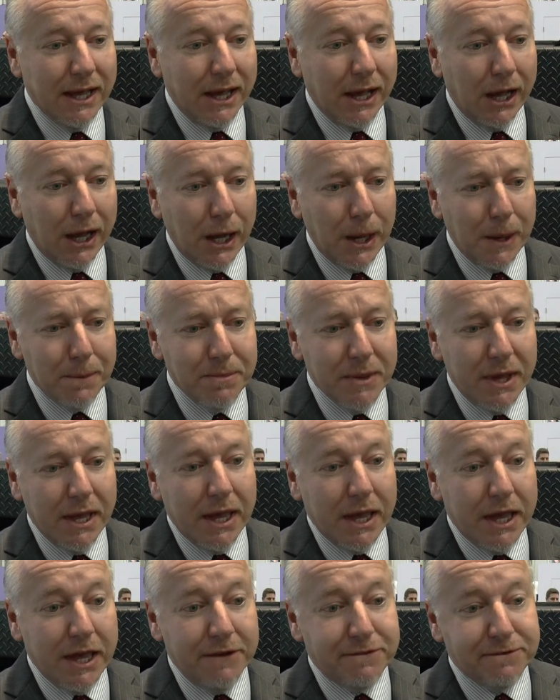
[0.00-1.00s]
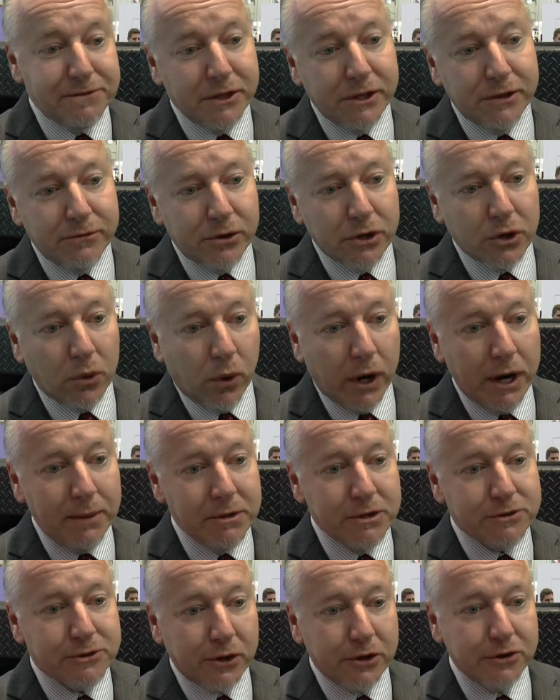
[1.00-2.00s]
Um, if the
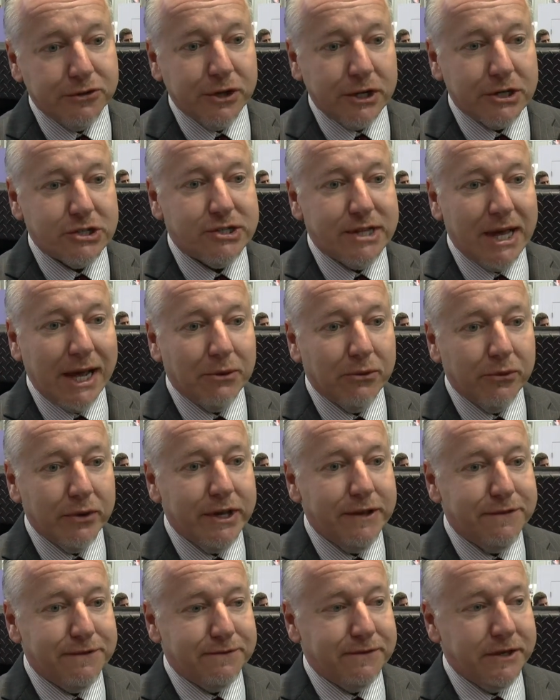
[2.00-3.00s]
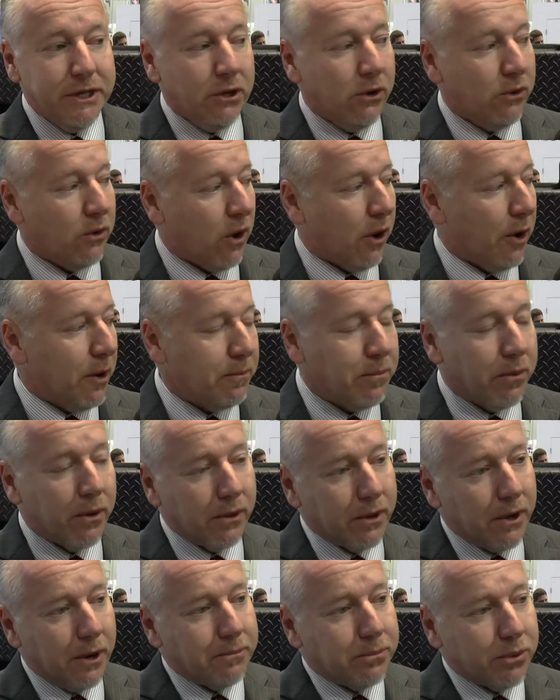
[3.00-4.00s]
requirements are such that we feel our
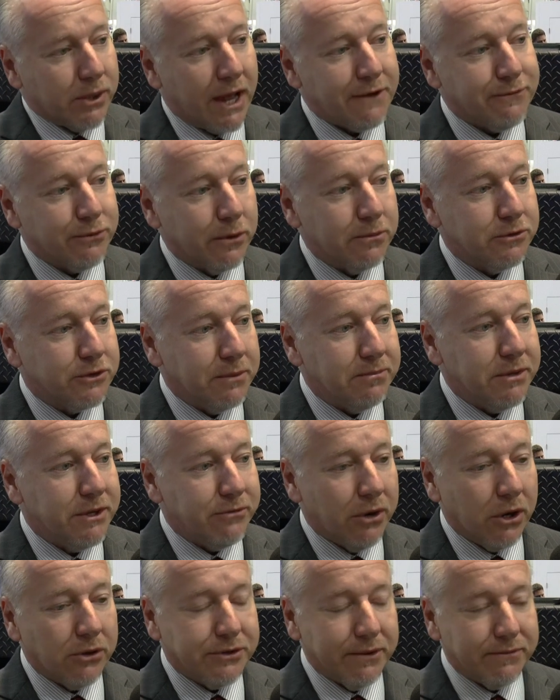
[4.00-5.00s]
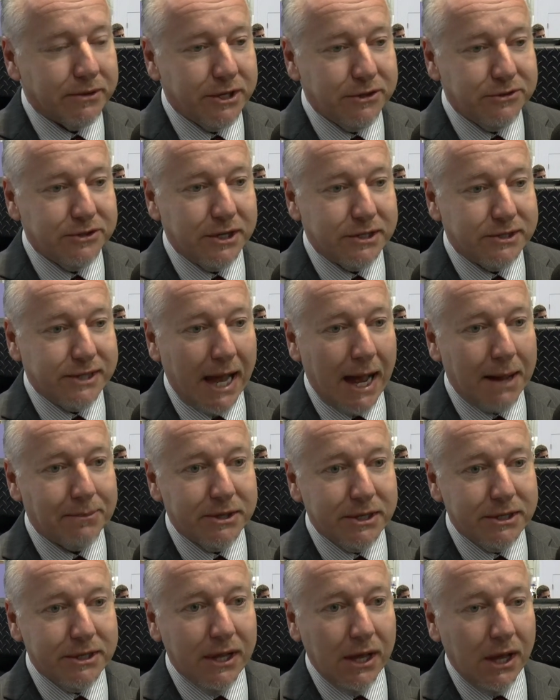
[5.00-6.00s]
uh, platforms can be relatively easy
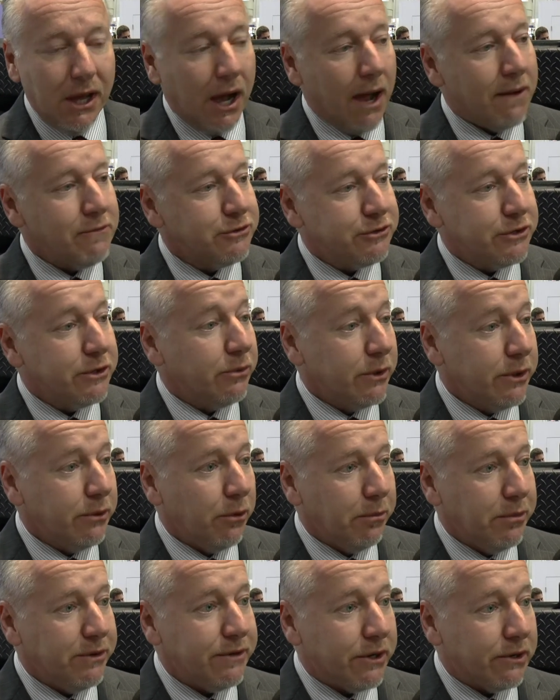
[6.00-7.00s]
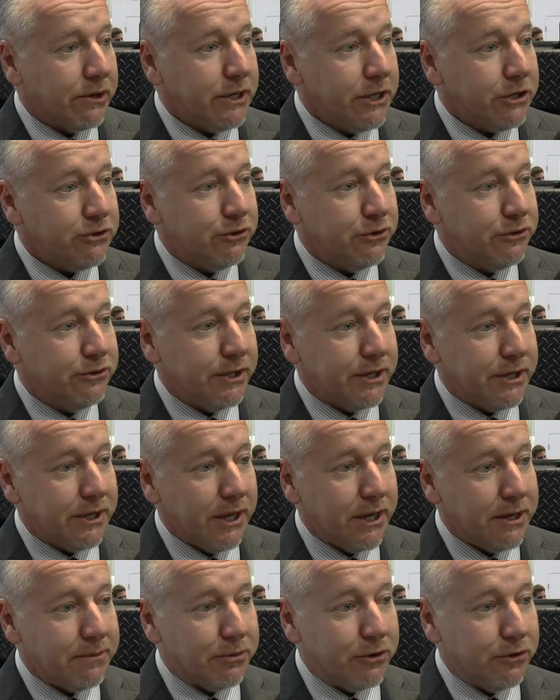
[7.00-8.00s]
adapted, obviously we will be very interested in,
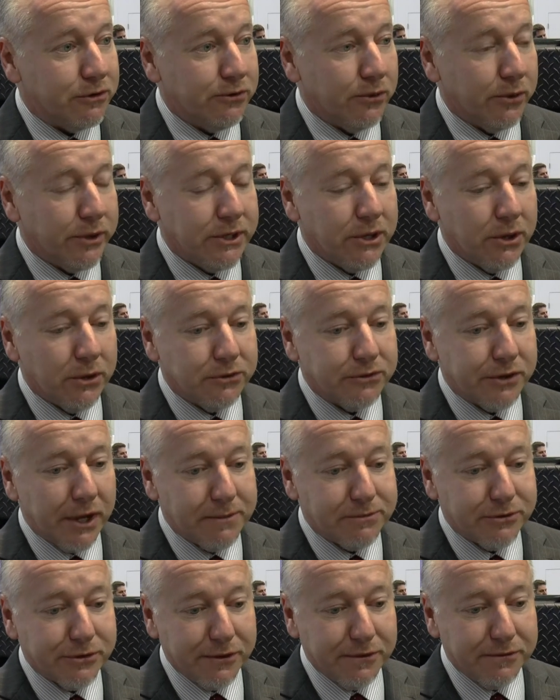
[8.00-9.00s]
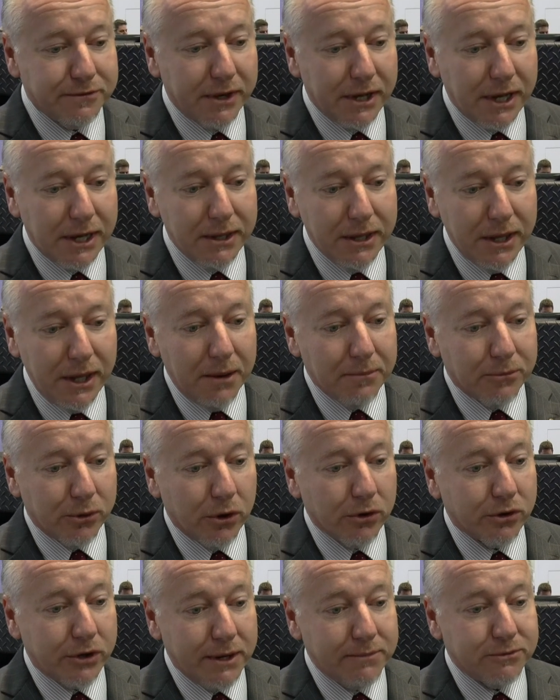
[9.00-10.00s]
in pursuing those types of uh,
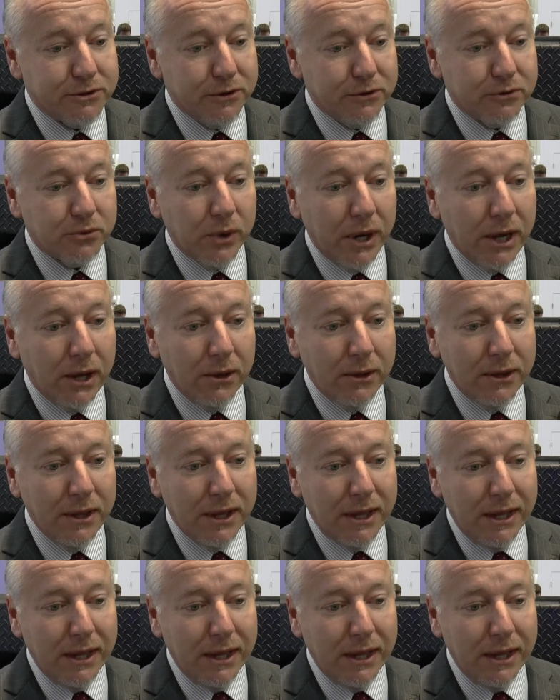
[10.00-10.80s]
programs as well.